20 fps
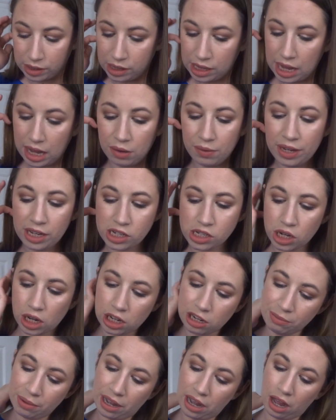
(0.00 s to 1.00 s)
now we can
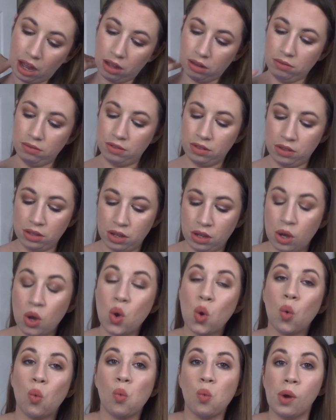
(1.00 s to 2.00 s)
talk about
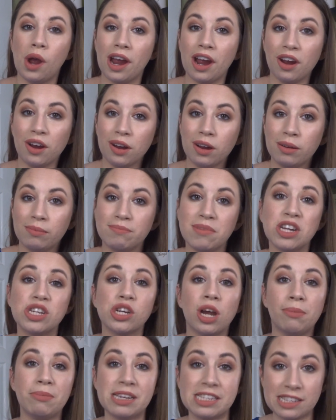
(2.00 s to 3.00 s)
where my
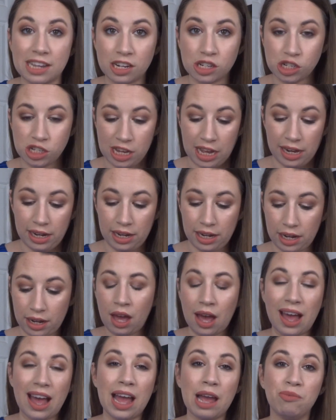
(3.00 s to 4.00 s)
shop my stash is heading.
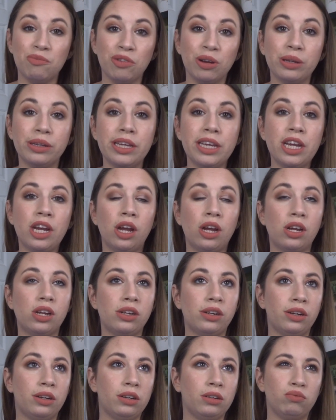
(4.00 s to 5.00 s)
I'm really
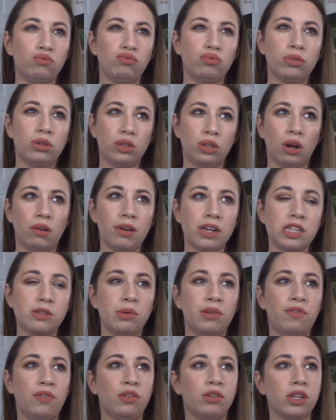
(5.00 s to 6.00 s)
going to
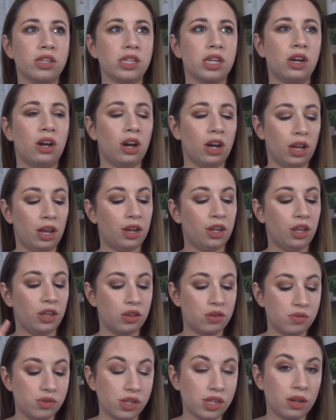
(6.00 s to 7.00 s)
be focusing on
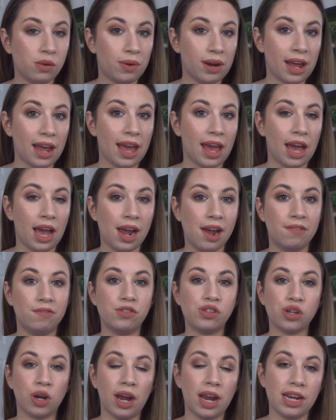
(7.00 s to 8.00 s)
using what I have,
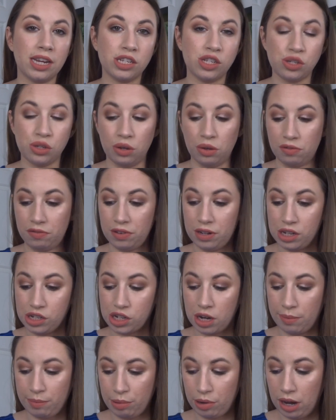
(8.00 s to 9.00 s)
trying to finish
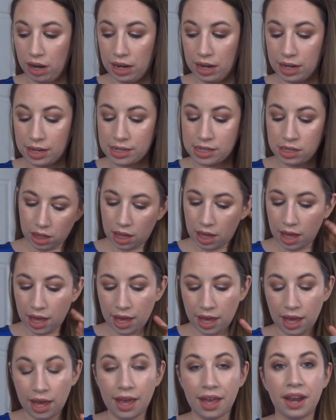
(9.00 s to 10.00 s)
up products,
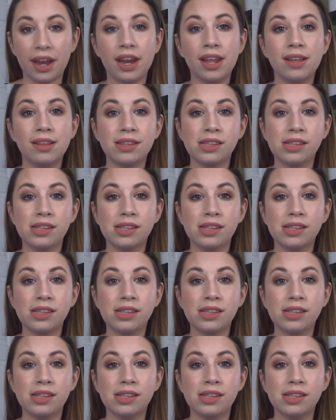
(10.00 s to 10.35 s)
and,